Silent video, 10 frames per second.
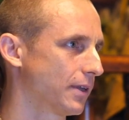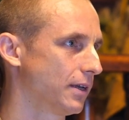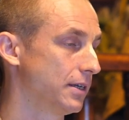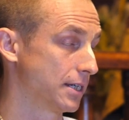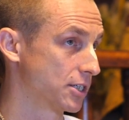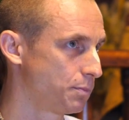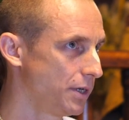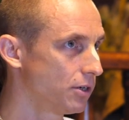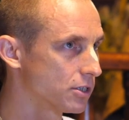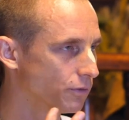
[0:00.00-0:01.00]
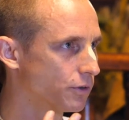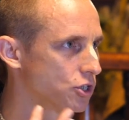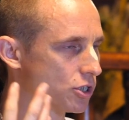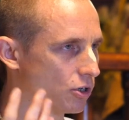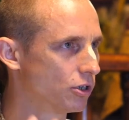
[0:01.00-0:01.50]
his experience of
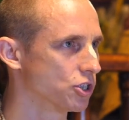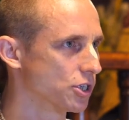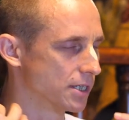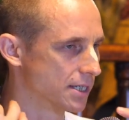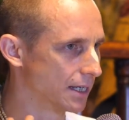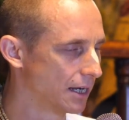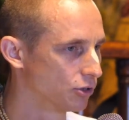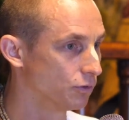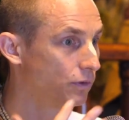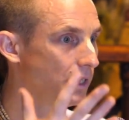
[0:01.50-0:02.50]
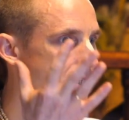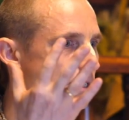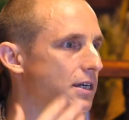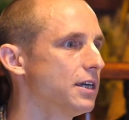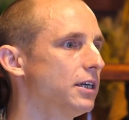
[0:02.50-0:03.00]
Krishna consciousness, and out of
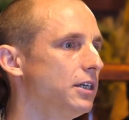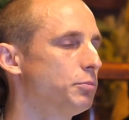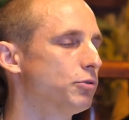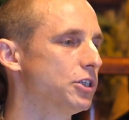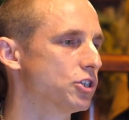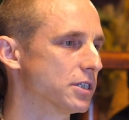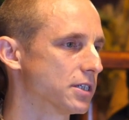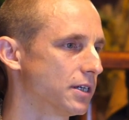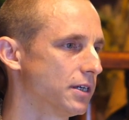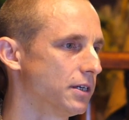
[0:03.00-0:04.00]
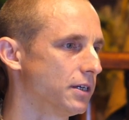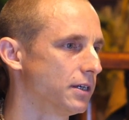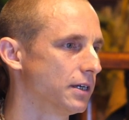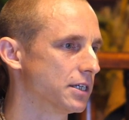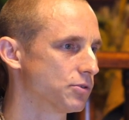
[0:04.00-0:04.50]
this he preaches.
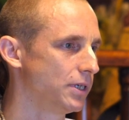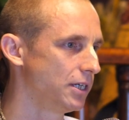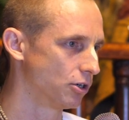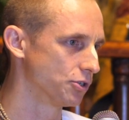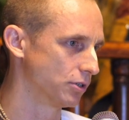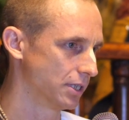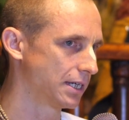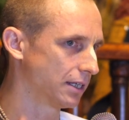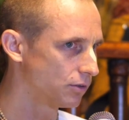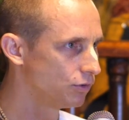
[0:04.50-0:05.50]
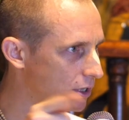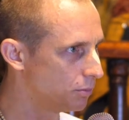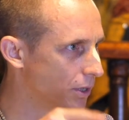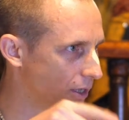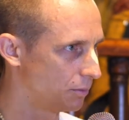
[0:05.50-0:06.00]
As we hear also, tatvidhi
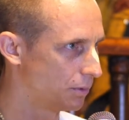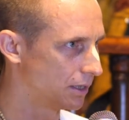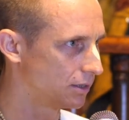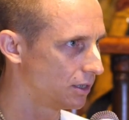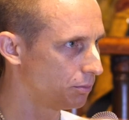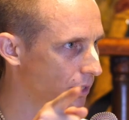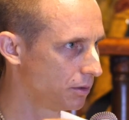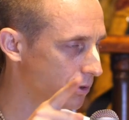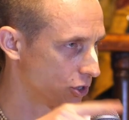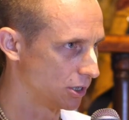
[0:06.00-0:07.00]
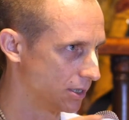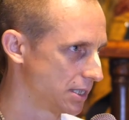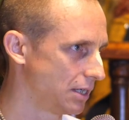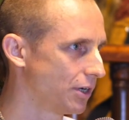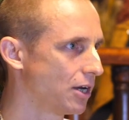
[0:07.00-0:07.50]
pranipatina pariprasnaya
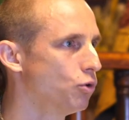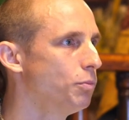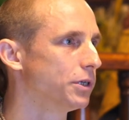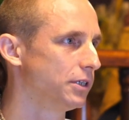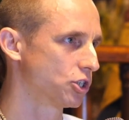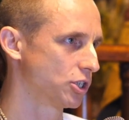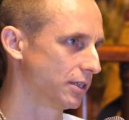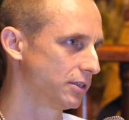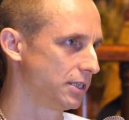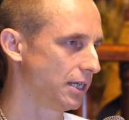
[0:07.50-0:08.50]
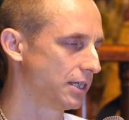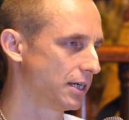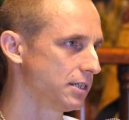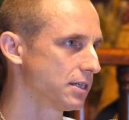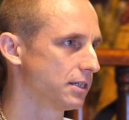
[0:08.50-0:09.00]
sevaya upadekshyante de
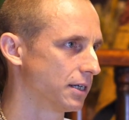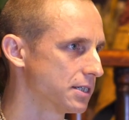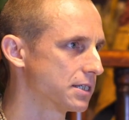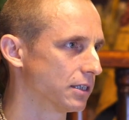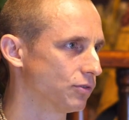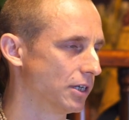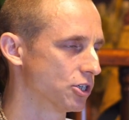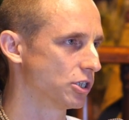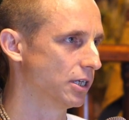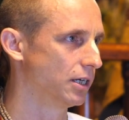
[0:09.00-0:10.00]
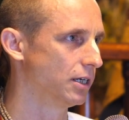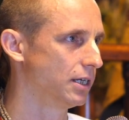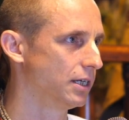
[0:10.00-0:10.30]
gyanes tatva darshina.